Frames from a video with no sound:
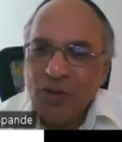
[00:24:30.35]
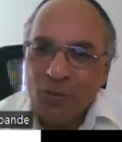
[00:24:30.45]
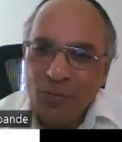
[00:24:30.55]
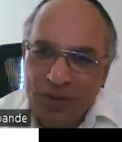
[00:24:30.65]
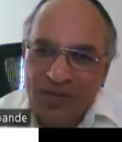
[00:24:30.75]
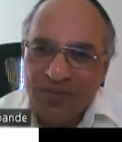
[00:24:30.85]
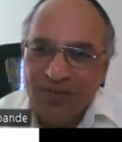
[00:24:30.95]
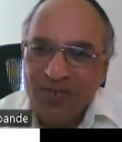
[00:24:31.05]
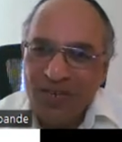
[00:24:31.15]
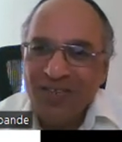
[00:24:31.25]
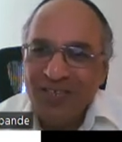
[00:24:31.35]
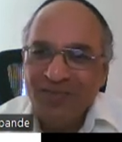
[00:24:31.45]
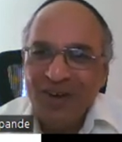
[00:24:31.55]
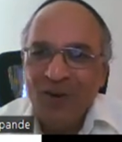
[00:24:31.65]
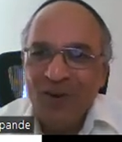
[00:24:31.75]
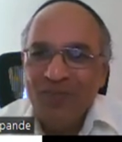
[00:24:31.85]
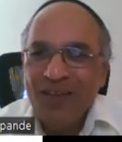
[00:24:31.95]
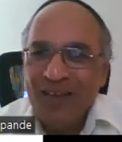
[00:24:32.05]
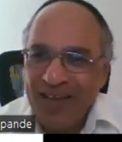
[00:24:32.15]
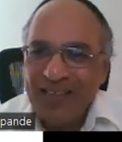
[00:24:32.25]
So please share this video,
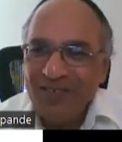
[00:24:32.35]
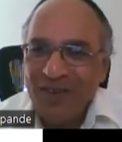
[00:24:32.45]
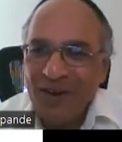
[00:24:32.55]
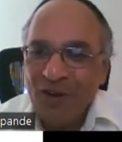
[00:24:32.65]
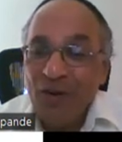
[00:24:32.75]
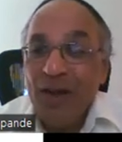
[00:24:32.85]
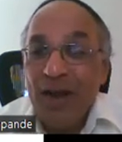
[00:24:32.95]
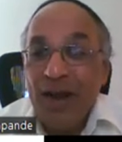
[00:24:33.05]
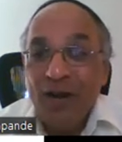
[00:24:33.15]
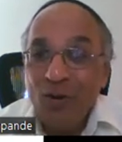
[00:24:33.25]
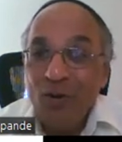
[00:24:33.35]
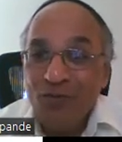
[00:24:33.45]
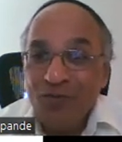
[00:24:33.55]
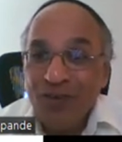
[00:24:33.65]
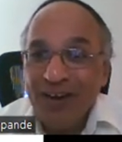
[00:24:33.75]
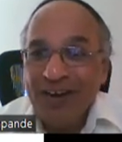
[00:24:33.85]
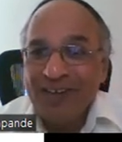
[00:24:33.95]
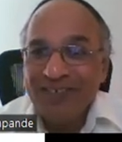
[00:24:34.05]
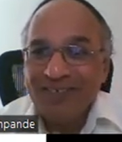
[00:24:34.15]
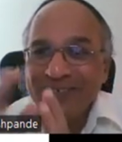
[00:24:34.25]
like this video, and don't forget,
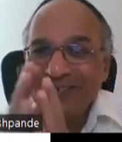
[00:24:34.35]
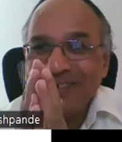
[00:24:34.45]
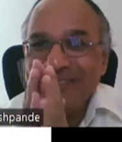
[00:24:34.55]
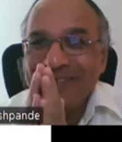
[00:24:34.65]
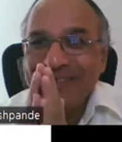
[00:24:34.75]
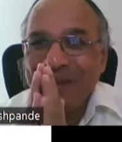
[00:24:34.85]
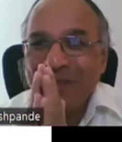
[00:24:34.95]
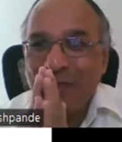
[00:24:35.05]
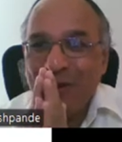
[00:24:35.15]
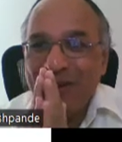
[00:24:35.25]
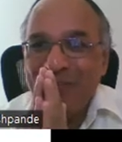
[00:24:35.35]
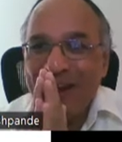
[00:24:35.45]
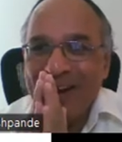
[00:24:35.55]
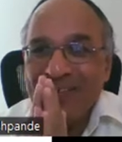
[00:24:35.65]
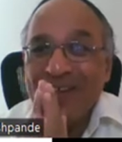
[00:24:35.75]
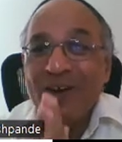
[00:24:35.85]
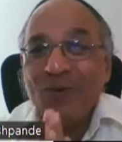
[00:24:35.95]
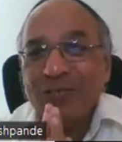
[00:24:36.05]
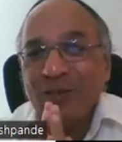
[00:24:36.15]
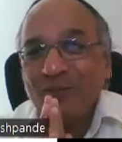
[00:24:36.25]
by folding my hands,
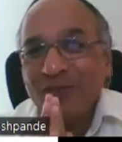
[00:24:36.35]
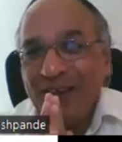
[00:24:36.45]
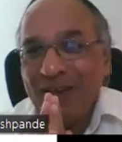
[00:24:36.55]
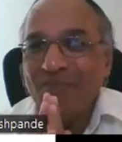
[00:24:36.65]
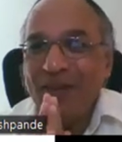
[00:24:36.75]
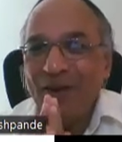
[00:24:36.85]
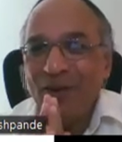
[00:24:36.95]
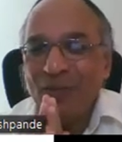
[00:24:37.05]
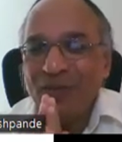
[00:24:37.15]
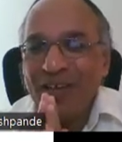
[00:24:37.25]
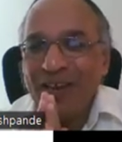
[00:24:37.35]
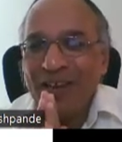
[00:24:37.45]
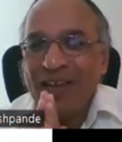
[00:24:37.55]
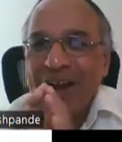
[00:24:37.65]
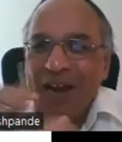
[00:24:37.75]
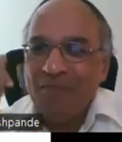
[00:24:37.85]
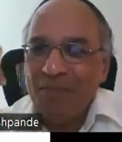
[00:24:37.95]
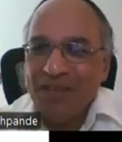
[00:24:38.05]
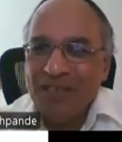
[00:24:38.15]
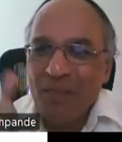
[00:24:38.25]
to subscribe my YouTube channel and
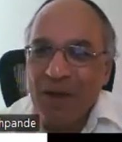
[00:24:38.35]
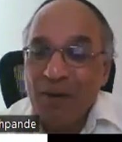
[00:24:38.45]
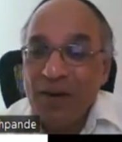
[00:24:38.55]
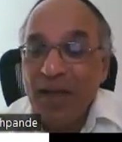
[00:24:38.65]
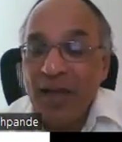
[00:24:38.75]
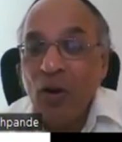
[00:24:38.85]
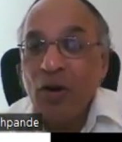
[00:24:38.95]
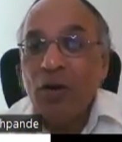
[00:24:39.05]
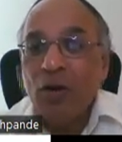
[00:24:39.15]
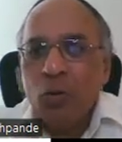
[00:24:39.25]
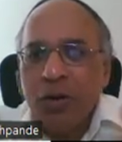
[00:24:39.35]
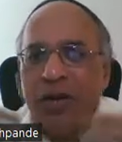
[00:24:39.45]
press the bell button icon to